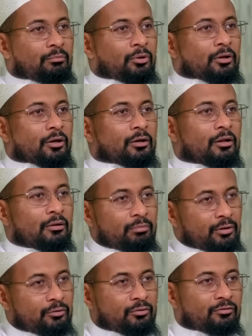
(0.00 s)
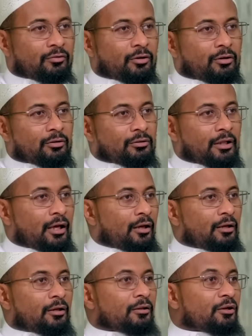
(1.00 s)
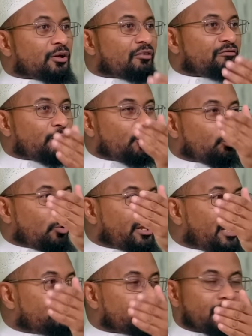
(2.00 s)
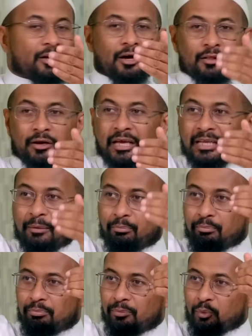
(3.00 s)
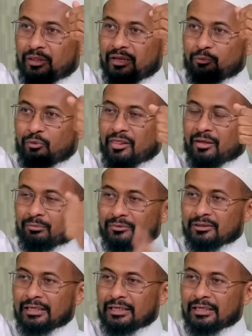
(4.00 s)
bukra another bead will fall. La, they're going to fall one after the other with the rhythm.